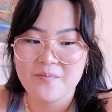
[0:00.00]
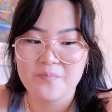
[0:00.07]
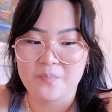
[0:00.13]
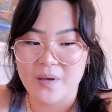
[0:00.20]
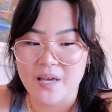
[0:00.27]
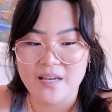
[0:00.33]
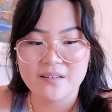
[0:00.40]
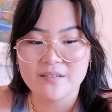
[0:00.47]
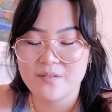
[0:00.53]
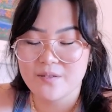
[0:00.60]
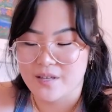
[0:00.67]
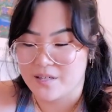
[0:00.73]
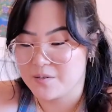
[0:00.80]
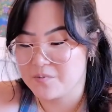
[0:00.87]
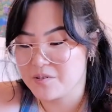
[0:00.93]
make
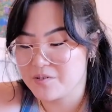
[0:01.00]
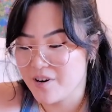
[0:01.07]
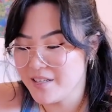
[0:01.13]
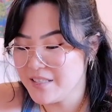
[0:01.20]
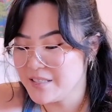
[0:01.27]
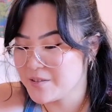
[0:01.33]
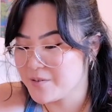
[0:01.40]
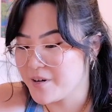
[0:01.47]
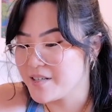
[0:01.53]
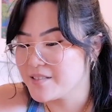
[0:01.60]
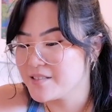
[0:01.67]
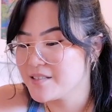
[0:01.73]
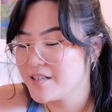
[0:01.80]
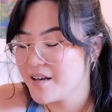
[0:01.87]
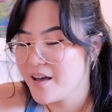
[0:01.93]
things with granny
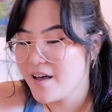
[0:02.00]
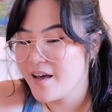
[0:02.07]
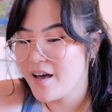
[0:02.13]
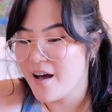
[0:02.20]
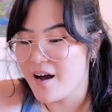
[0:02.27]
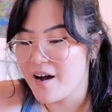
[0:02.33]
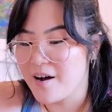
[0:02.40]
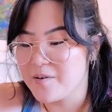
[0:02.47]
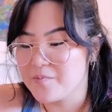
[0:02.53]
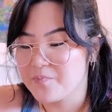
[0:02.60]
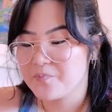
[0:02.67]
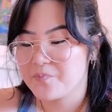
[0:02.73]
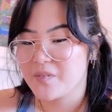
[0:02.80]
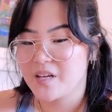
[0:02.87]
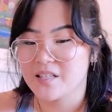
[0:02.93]
squares.
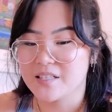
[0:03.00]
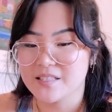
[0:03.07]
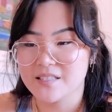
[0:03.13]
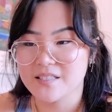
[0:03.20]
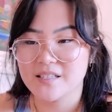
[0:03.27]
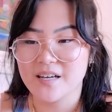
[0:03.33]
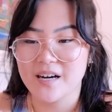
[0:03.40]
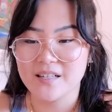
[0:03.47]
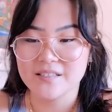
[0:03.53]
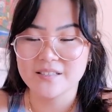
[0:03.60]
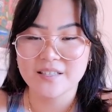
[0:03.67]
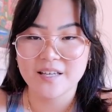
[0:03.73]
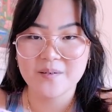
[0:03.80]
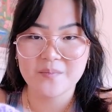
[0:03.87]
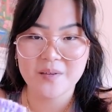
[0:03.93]
This is the color
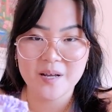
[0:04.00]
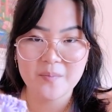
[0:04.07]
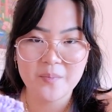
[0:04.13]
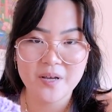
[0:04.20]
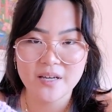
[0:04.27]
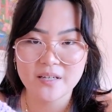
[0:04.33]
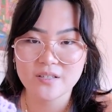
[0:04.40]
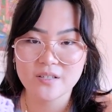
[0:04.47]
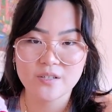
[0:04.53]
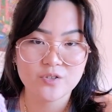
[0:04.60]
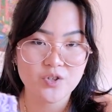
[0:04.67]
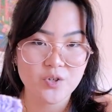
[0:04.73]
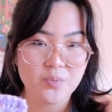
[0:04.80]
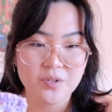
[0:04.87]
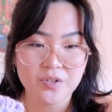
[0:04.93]
scheme that I picked.
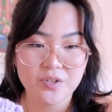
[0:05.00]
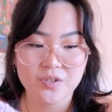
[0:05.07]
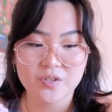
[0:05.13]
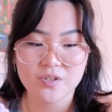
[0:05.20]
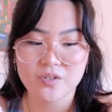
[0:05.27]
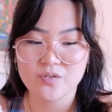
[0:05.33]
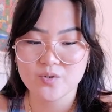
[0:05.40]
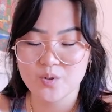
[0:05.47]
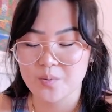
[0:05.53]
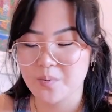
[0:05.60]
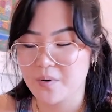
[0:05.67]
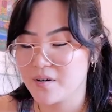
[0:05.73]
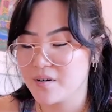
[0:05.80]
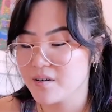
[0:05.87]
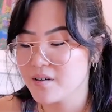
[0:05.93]
Super cute,
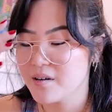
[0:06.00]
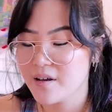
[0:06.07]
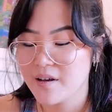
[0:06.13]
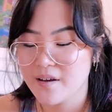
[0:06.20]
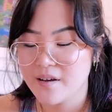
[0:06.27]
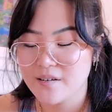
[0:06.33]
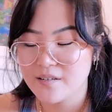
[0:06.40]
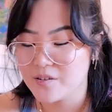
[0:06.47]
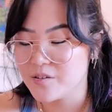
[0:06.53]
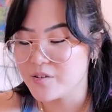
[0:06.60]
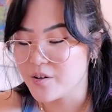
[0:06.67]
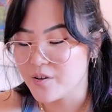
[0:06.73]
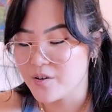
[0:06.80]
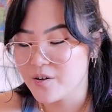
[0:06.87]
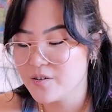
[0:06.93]
super, you
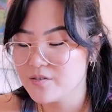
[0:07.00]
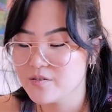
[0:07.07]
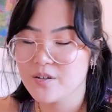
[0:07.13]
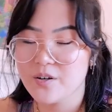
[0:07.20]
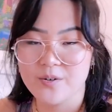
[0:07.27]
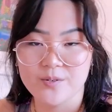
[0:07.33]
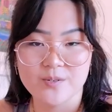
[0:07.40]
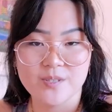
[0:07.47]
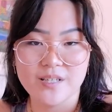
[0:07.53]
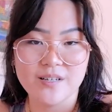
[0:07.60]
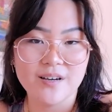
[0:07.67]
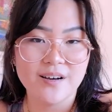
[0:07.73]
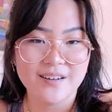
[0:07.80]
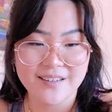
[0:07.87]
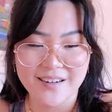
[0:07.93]
know,
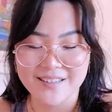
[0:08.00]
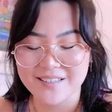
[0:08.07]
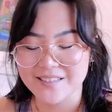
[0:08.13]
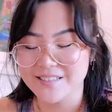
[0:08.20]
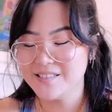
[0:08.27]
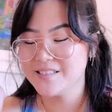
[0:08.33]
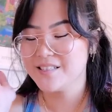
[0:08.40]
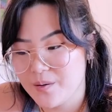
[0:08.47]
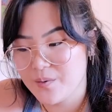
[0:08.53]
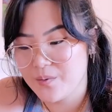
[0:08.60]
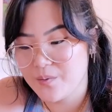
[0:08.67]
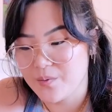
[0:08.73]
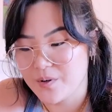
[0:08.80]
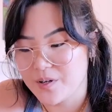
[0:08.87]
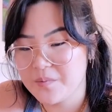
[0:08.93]
cozy colors.
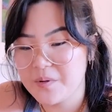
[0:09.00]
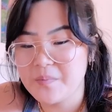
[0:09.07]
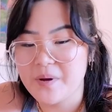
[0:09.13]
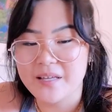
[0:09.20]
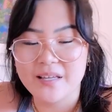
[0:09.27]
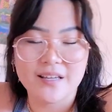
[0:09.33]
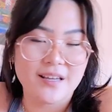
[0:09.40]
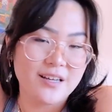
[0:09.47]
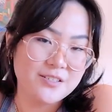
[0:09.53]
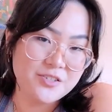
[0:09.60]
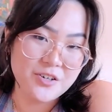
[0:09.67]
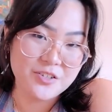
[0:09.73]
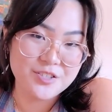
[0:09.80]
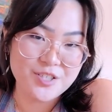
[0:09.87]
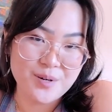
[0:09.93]
We're gonna be making a
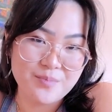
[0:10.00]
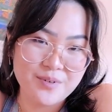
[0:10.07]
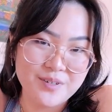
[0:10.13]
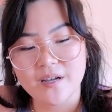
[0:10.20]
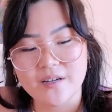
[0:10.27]
dog jumper.